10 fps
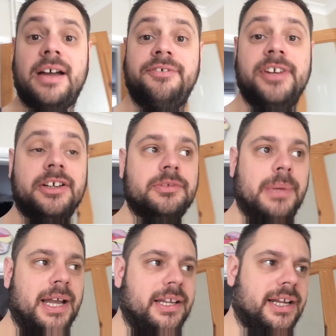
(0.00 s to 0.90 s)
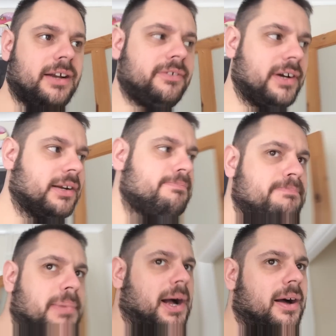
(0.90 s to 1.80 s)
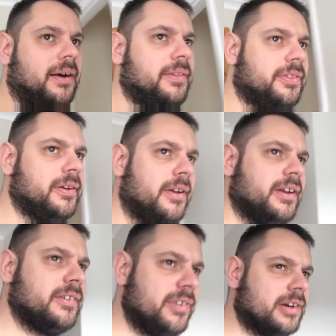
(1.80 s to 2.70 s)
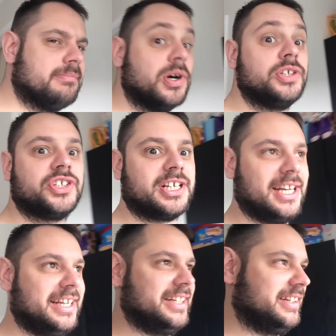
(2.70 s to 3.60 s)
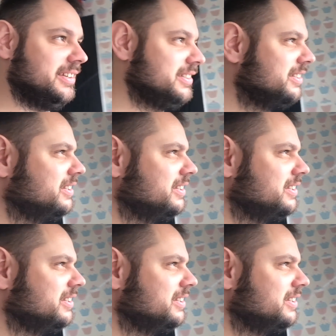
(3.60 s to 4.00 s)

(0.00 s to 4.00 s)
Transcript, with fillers: That feels better now I've had a bath. Feel much cleaner.